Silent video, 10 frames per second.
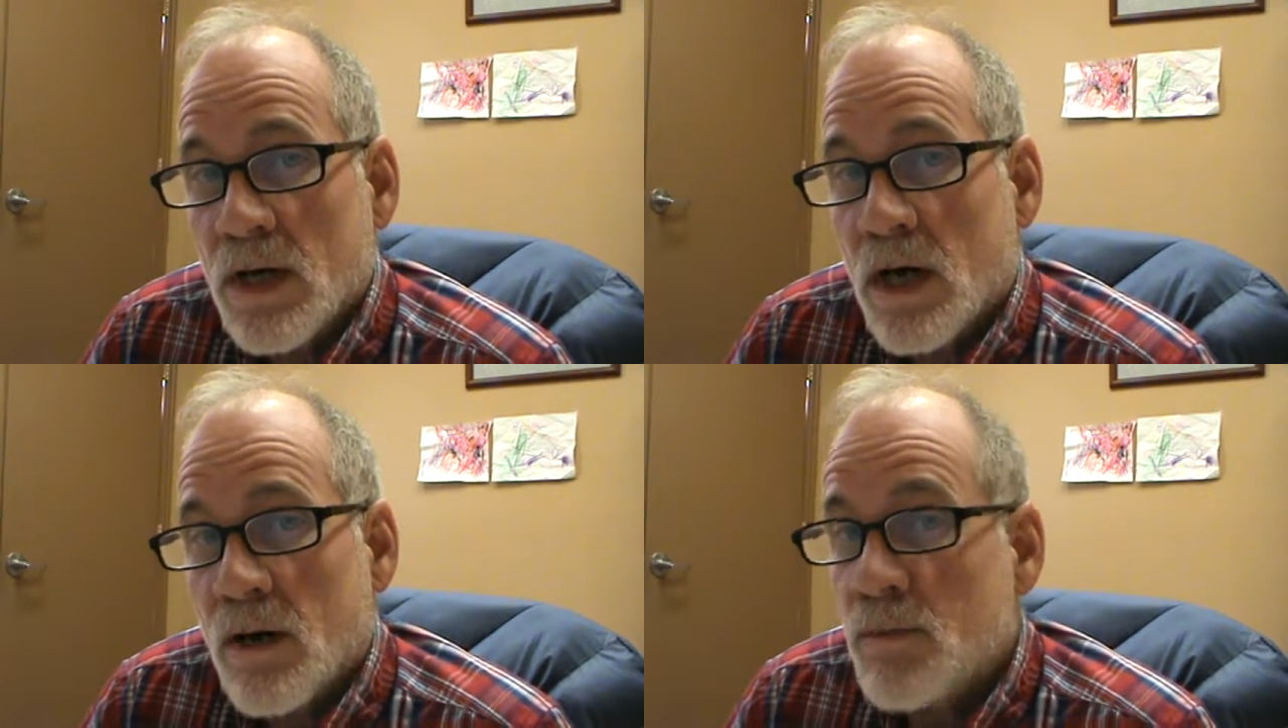
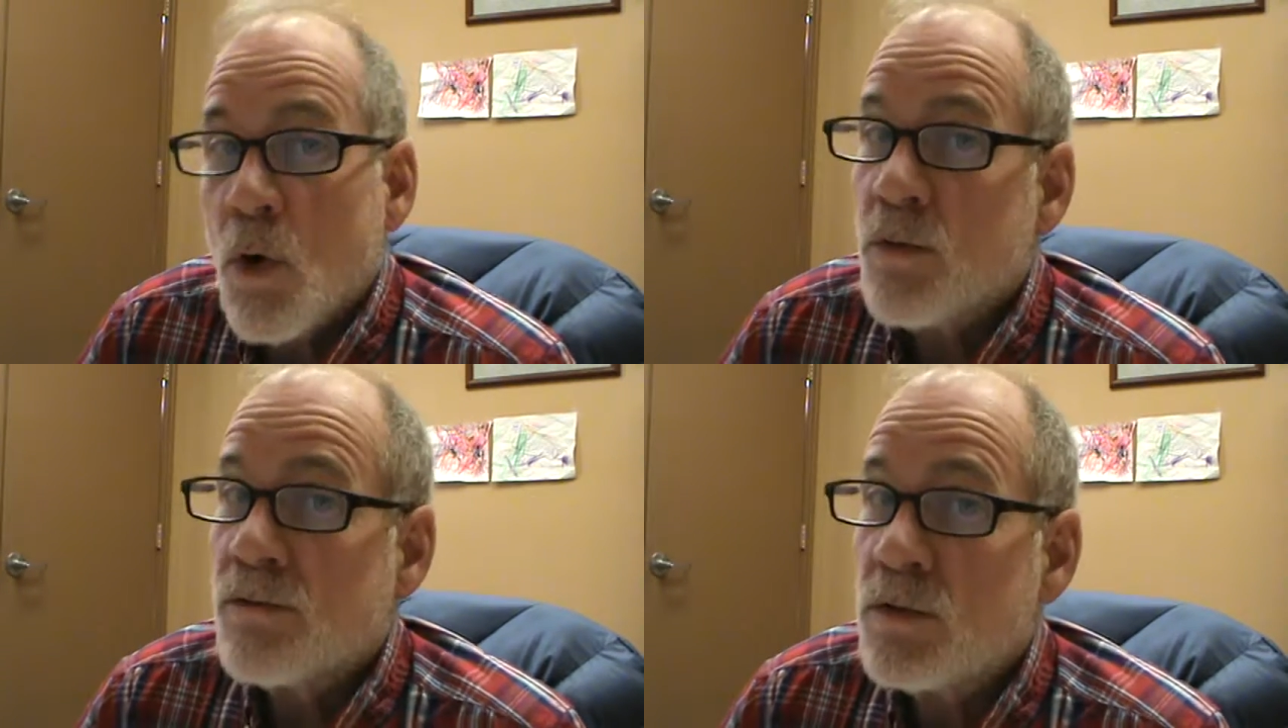Um,
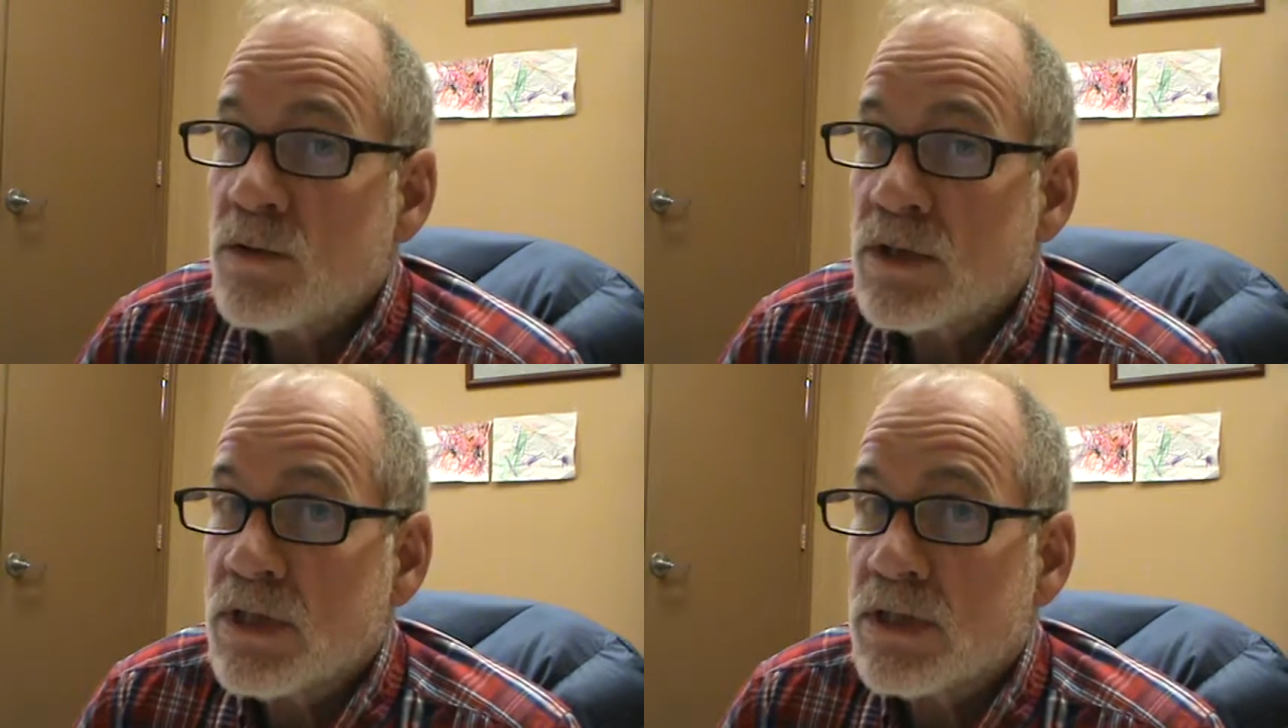no review
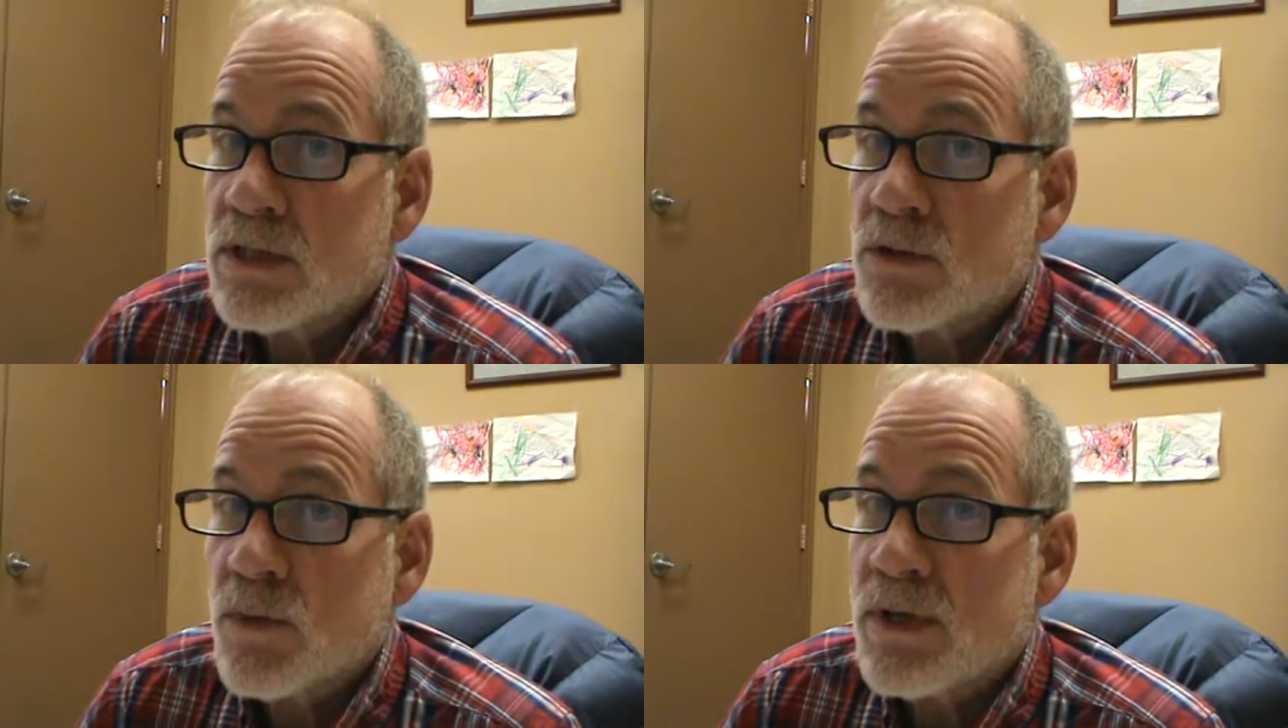sheets
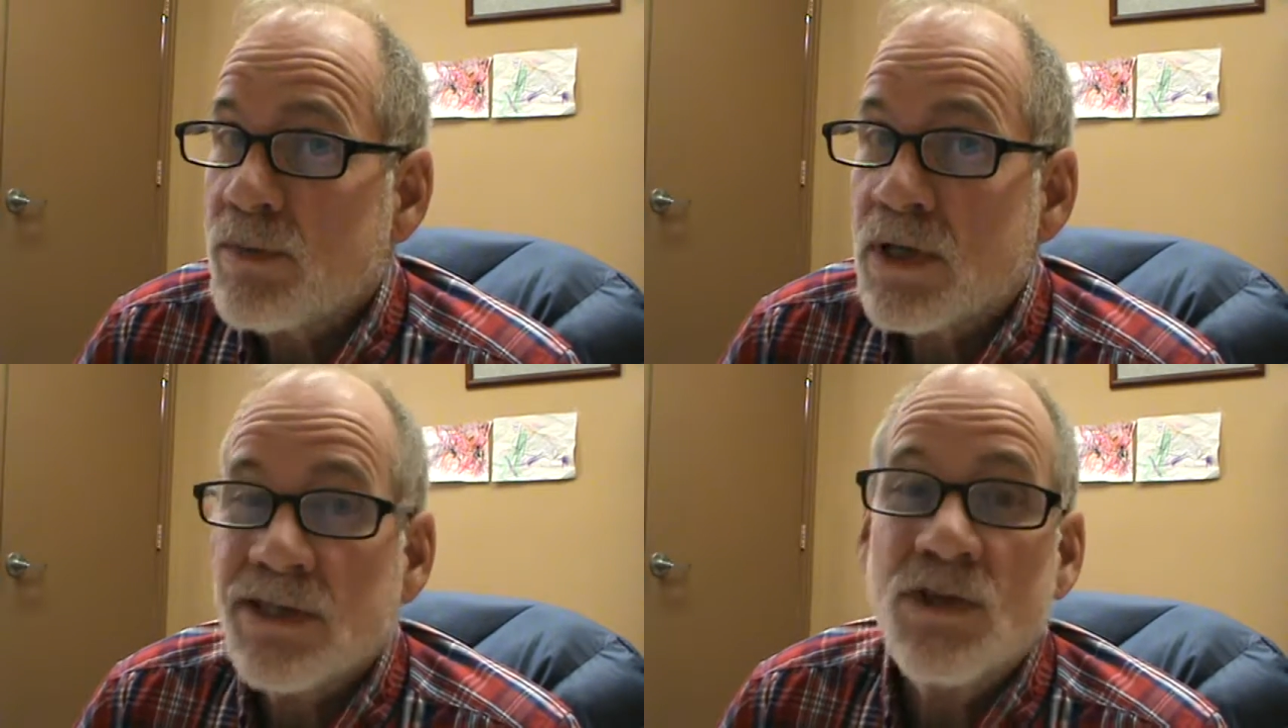this week
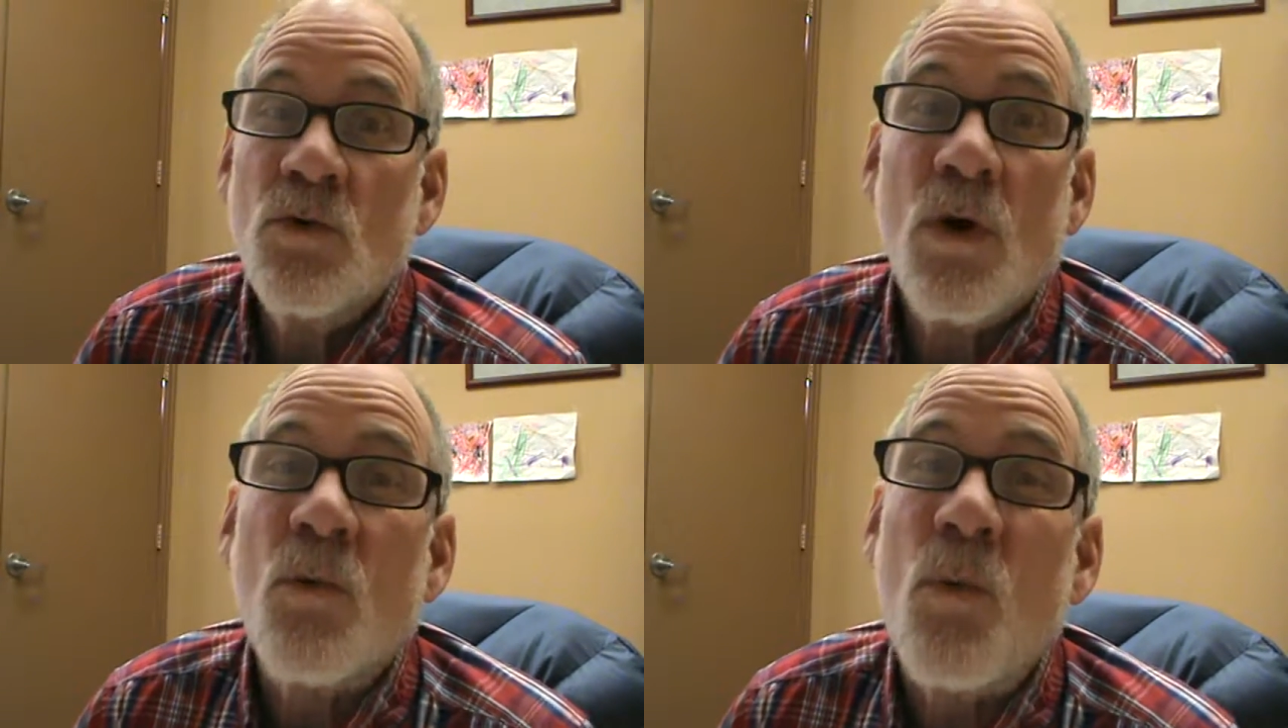because
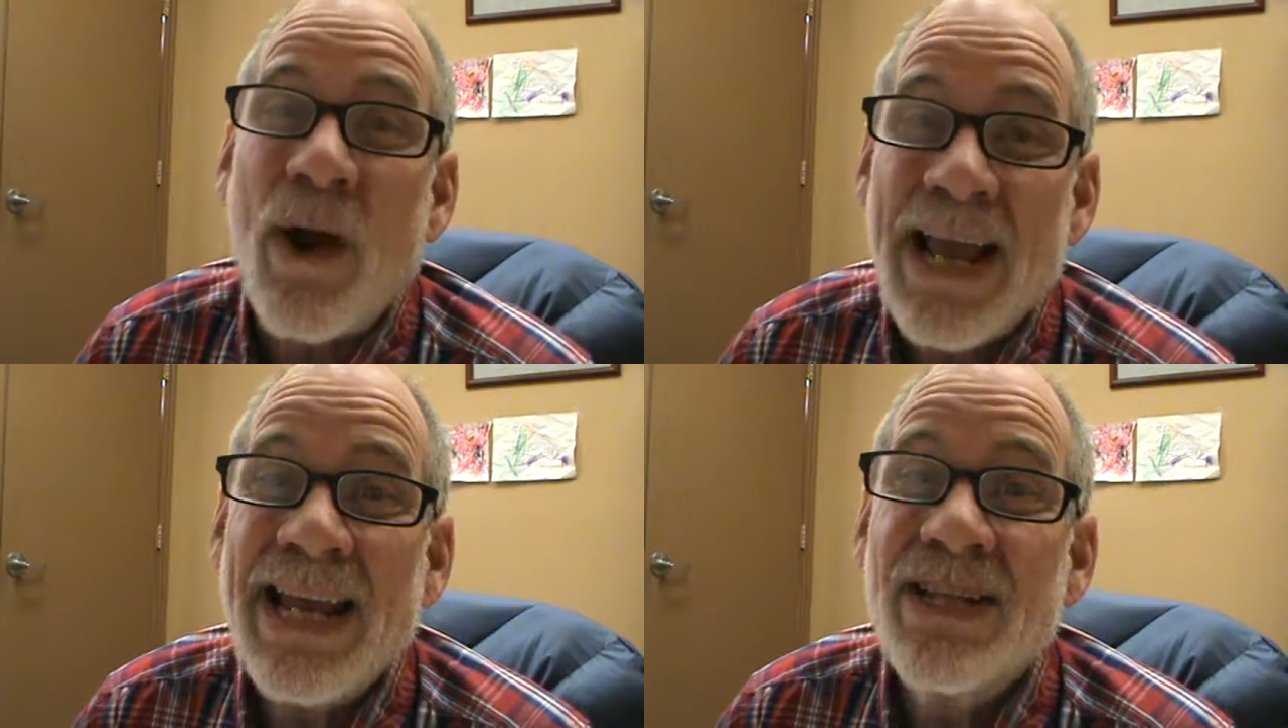you are
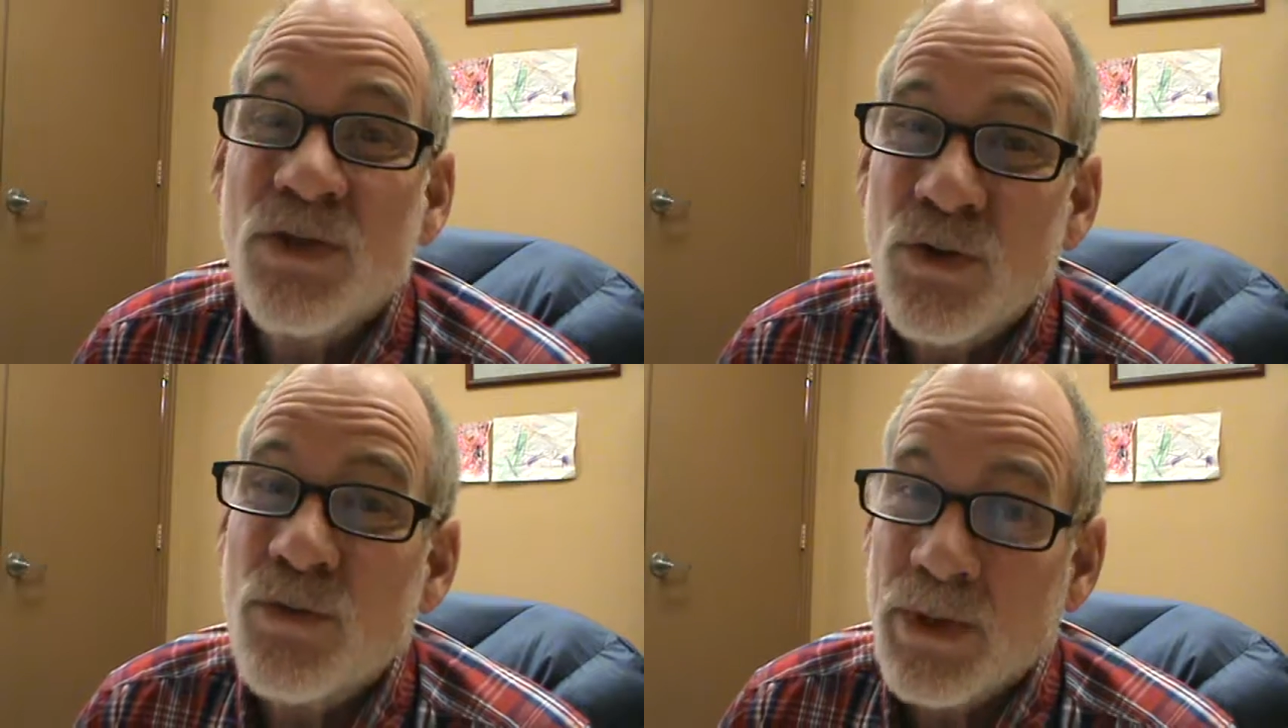way
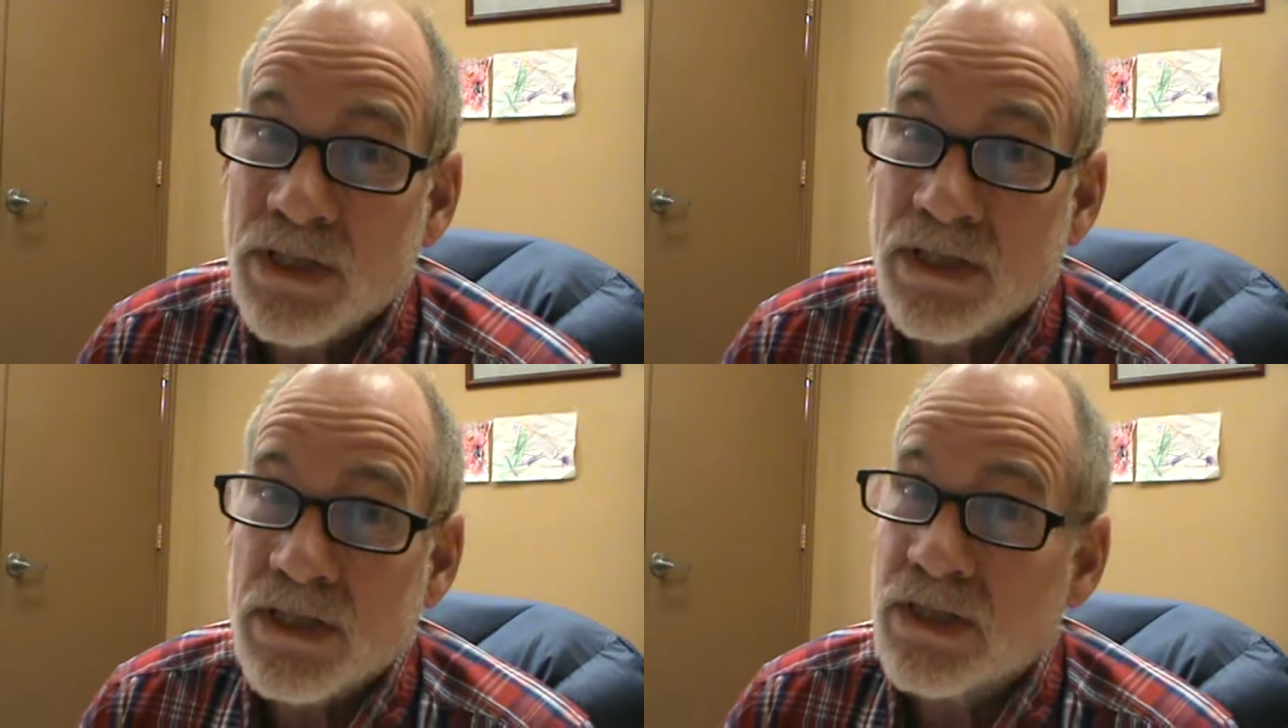too
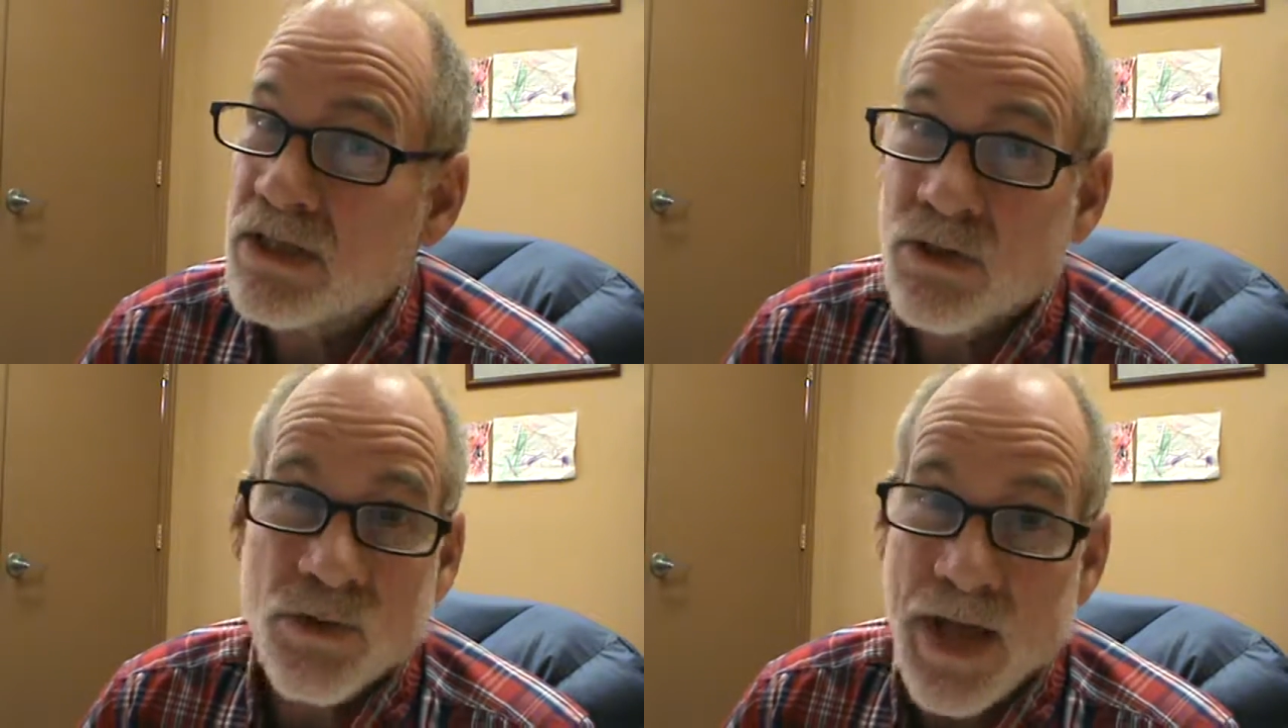busy
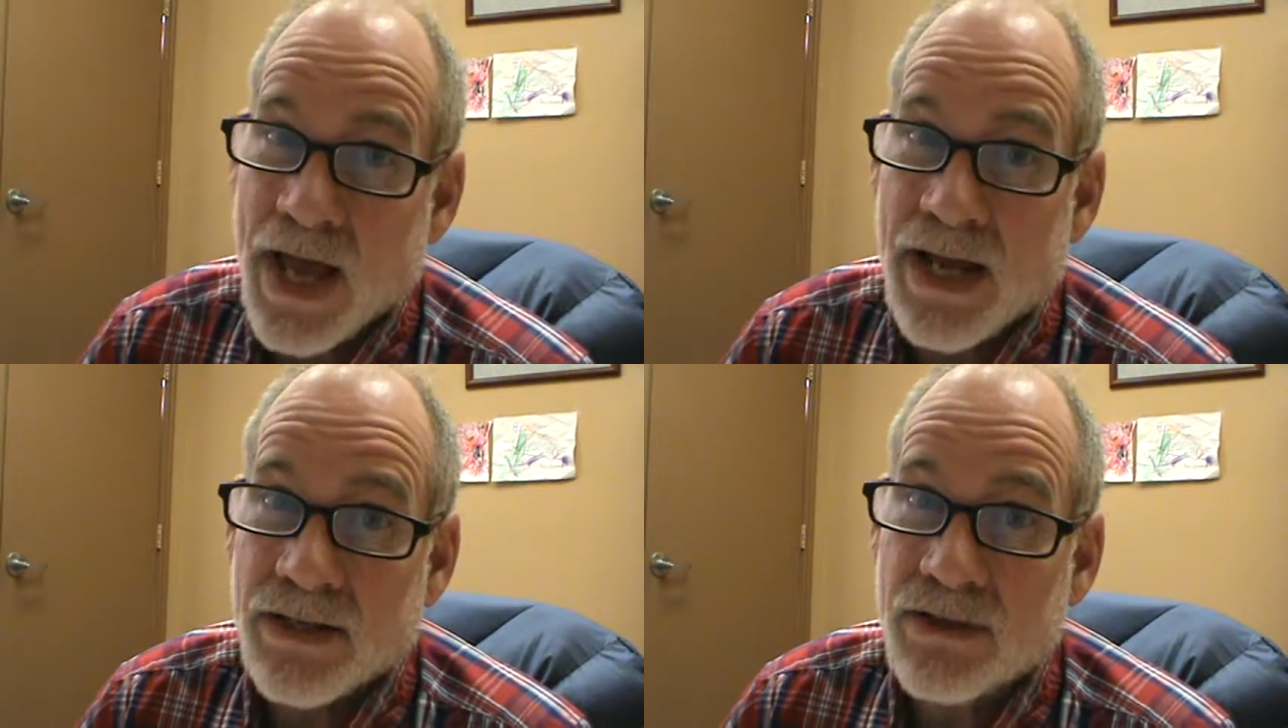to do
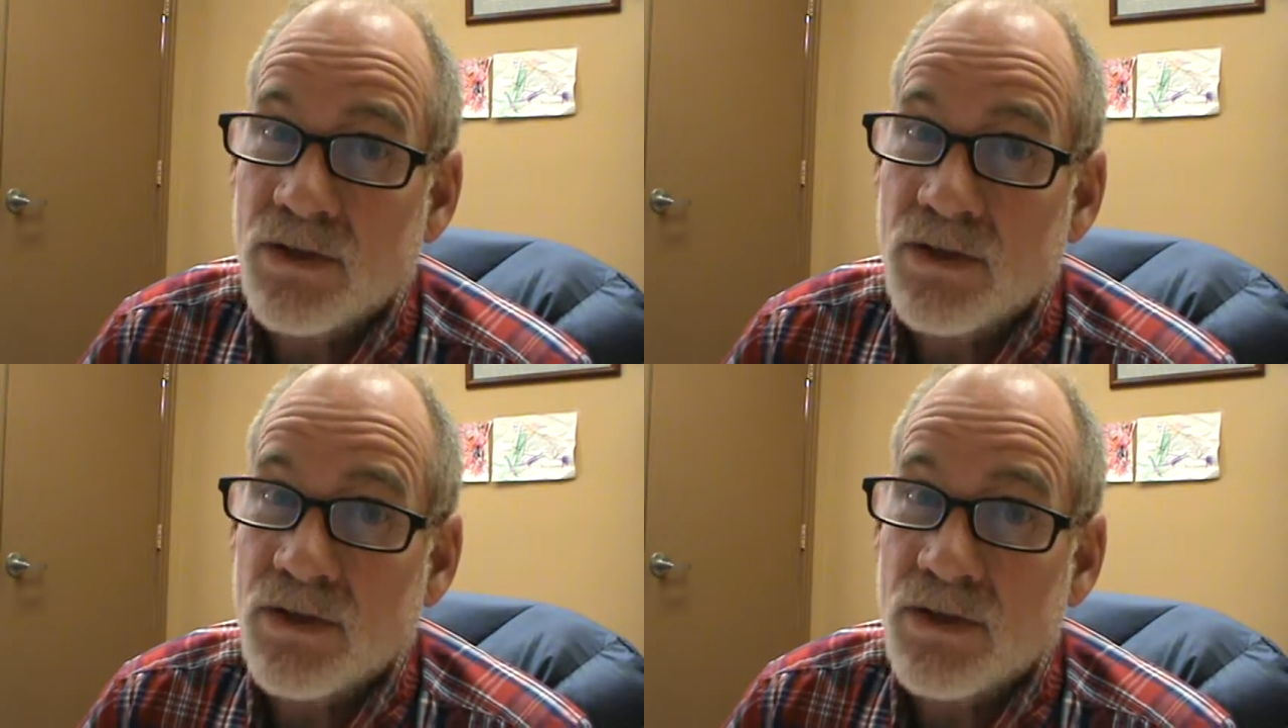that.